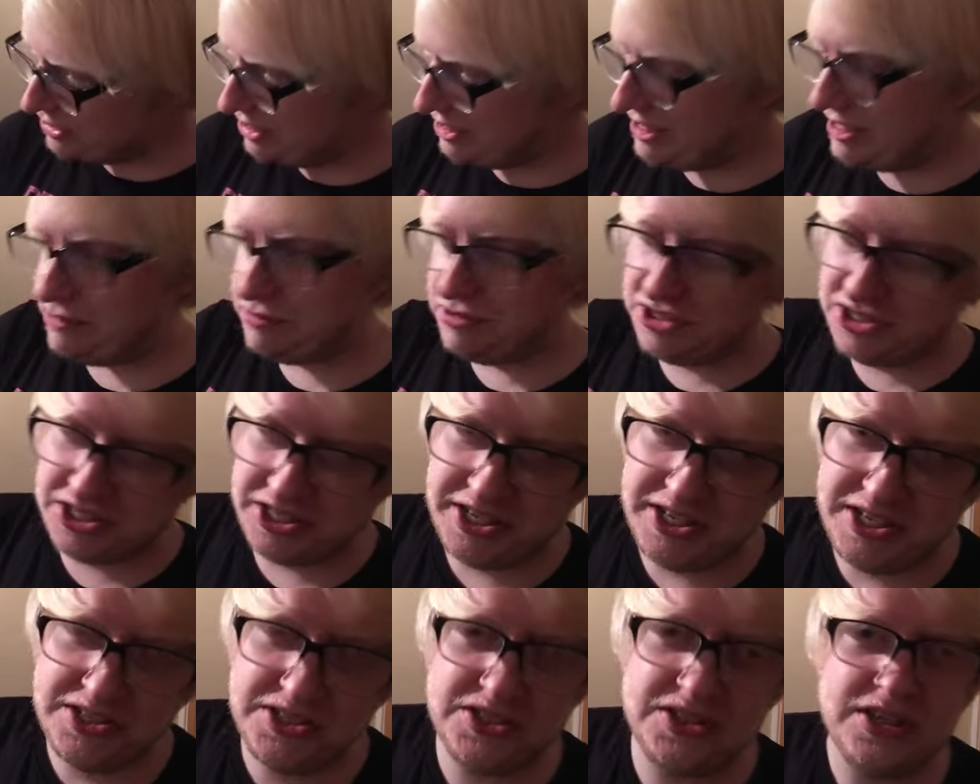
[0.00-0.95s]

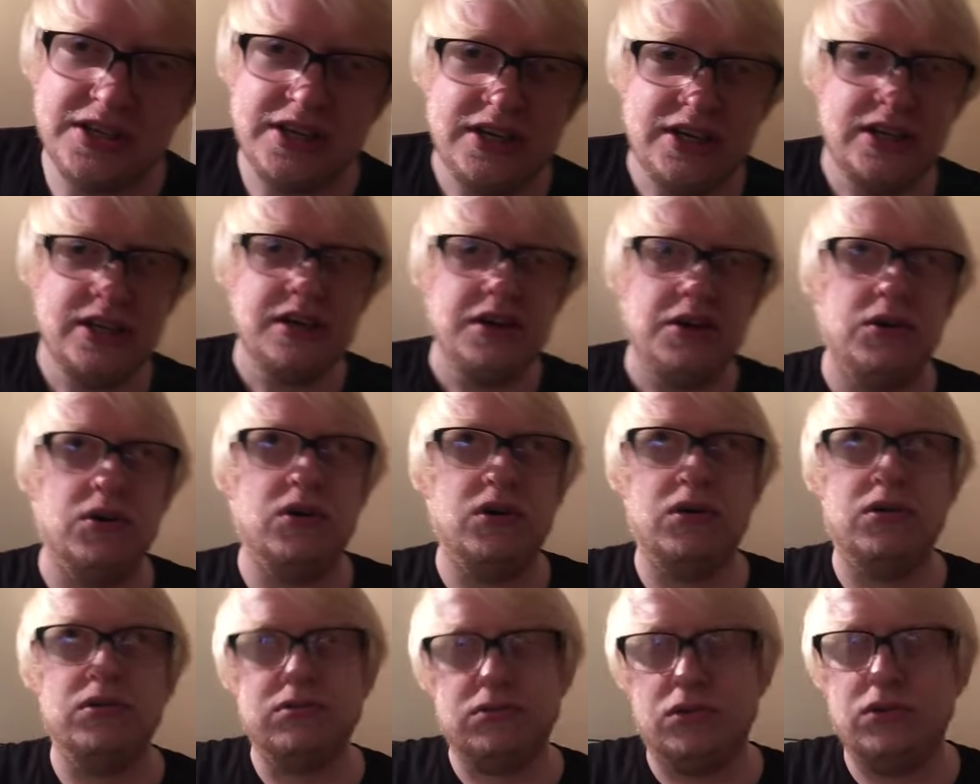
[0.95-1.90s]
downstairs
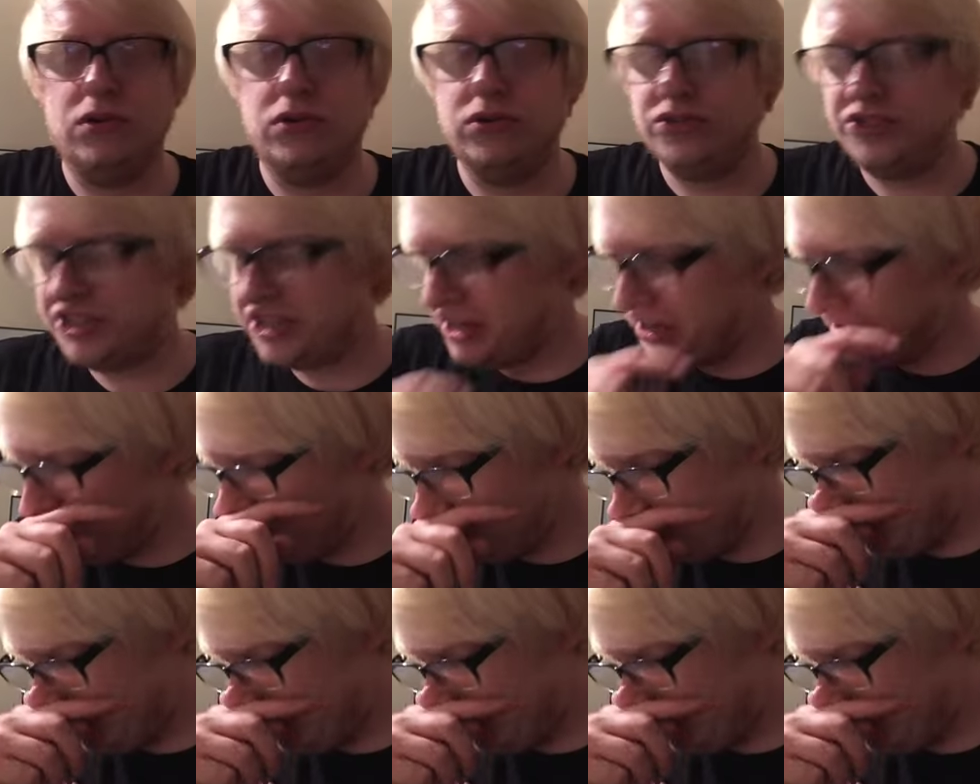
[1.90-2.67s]
or underneath,